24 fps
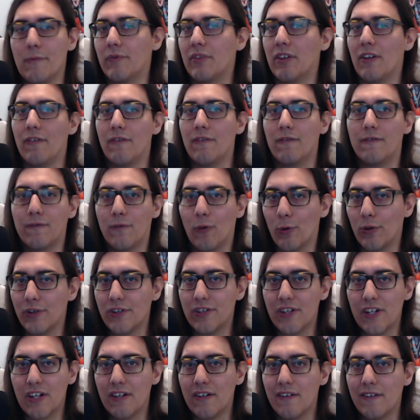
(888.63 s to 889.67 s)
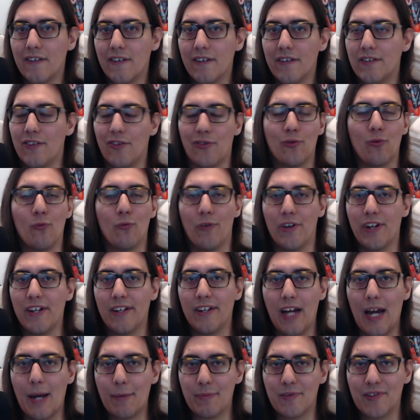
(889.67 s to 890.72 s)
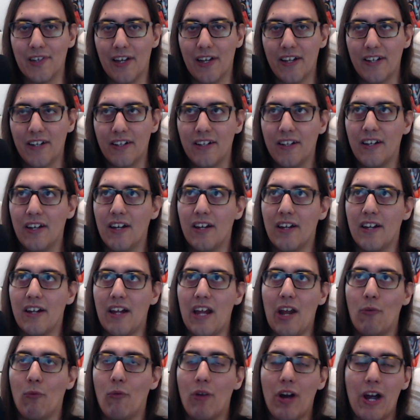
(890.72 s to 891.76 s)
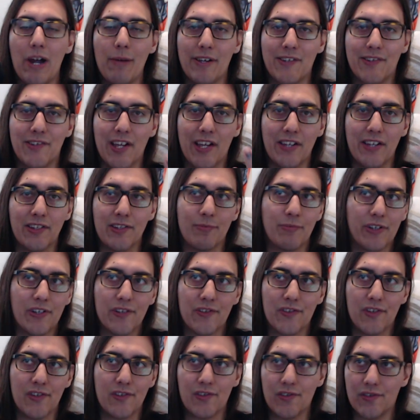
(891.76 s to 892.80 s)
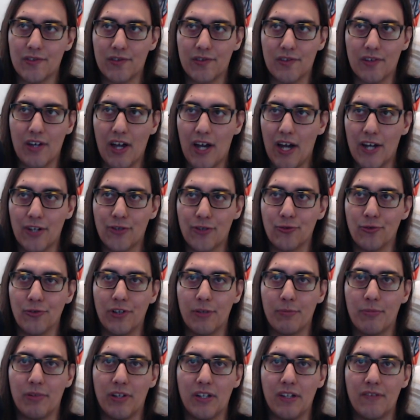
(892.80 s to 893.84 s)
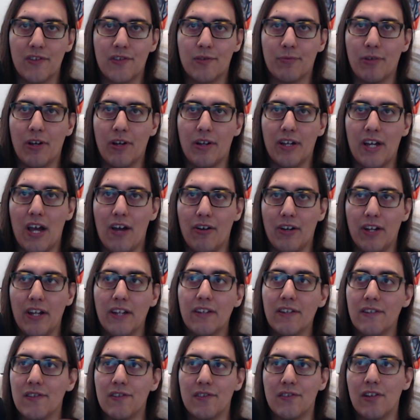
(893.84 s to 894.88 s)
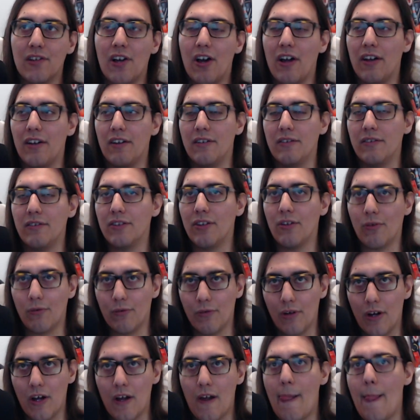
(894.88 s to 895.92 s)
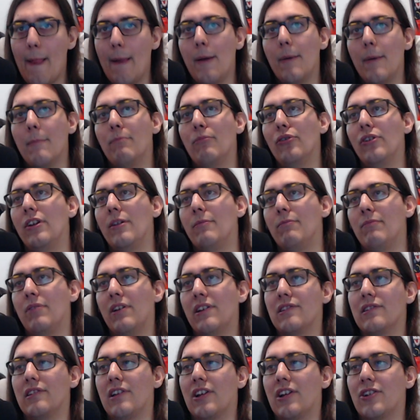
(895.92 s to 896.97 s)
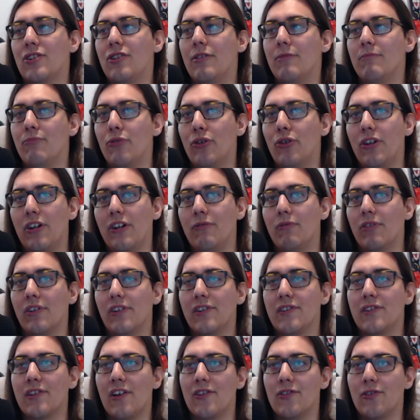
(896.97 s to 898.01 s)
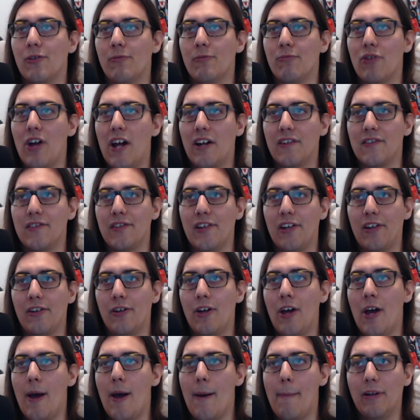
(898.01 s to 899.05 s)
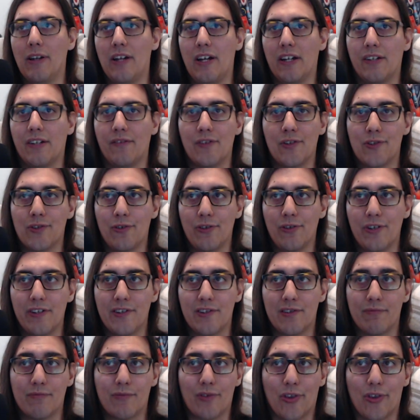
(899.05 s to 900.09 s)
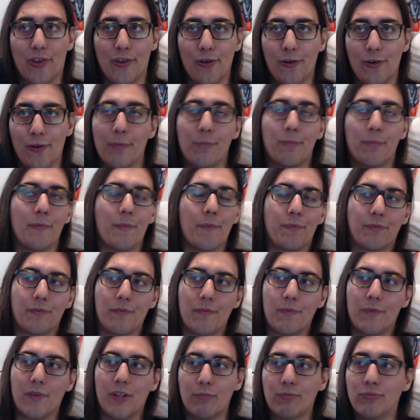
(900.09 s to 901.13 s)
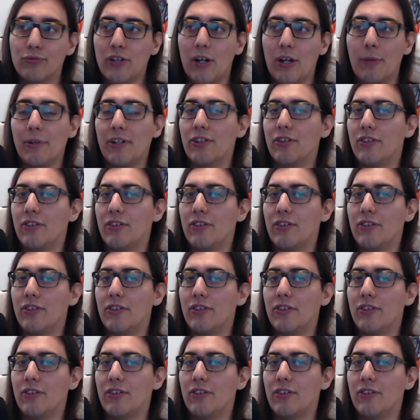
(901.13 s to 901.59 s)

14 to 20 laps led. And why am I saying this? Because I truly believe this is probably how, and this is not, putting in pit selection, putting in where these guys are in practice data. But like if you're starting third, I'm probably